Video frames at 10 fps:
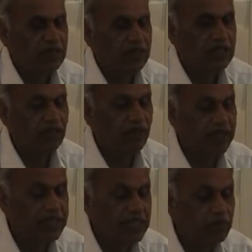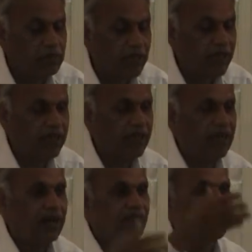the working
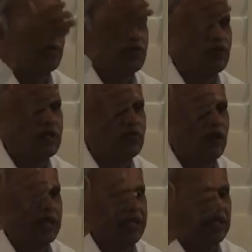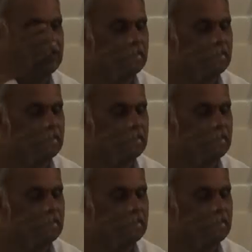prana of the human body.